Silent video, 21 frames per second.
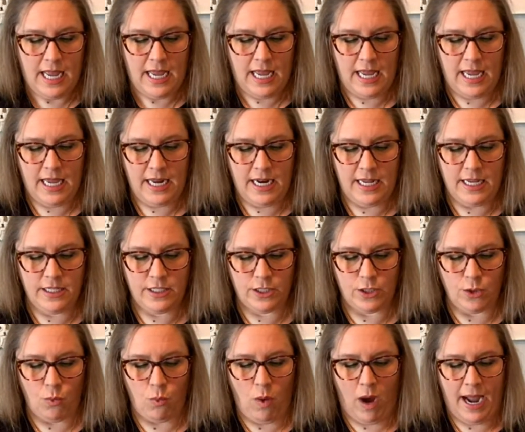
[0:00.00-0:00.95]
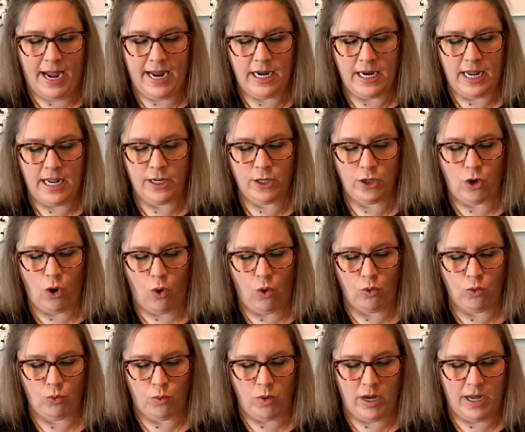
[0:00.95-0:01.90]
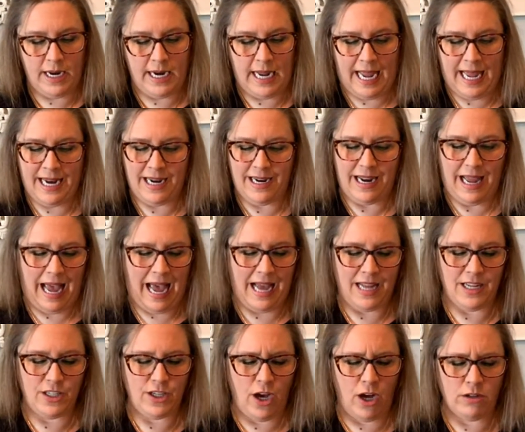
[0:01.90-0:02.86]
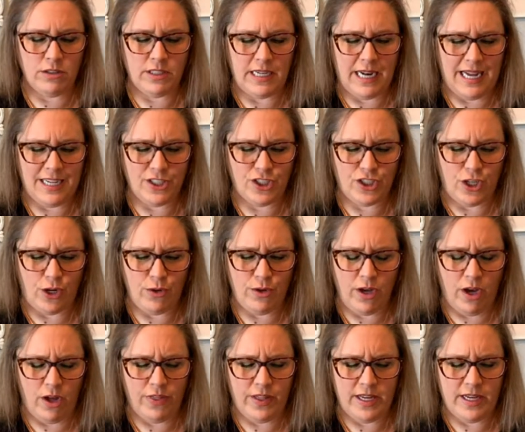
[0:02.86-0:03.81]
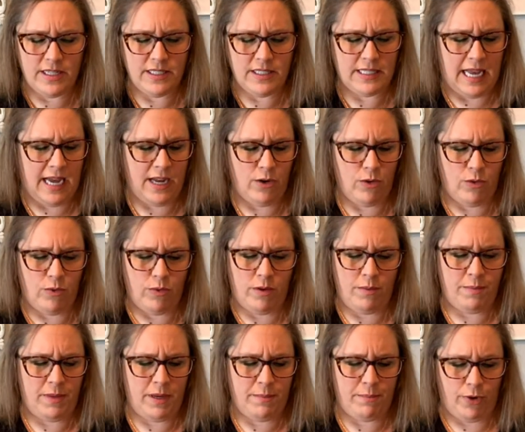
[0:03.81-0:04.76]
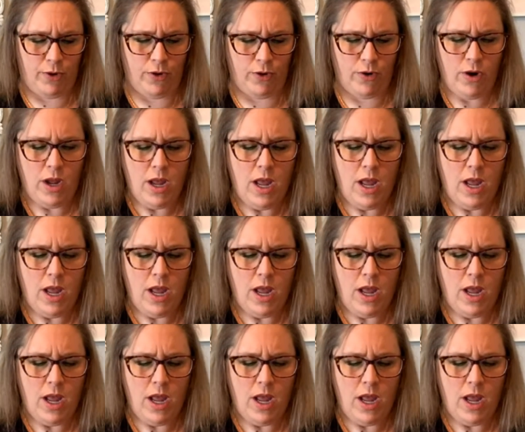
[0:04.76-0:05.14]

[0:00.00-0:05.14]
It is the white and gold one. And y'all, did I show y'all this? I don't remember.